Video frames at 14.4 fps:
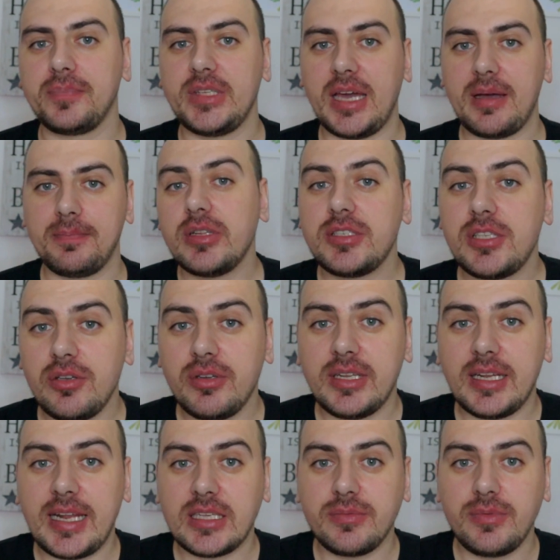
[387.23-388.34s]
yeah, we'll see you in
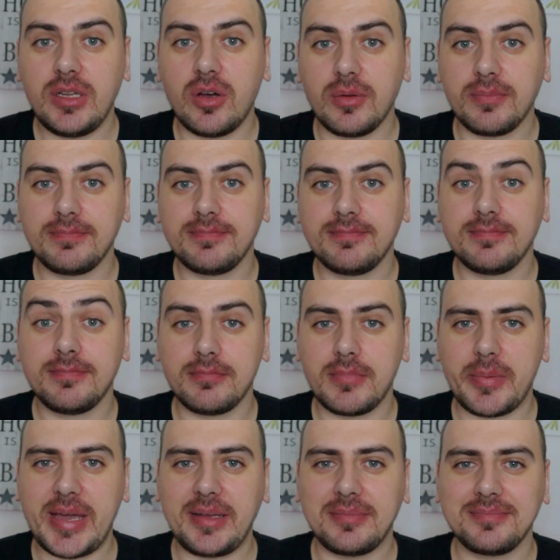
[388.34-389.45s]
the next video.
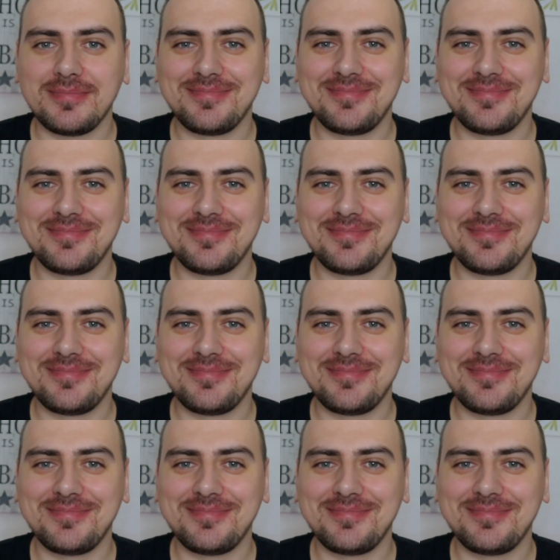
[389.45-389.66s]
Bye bye.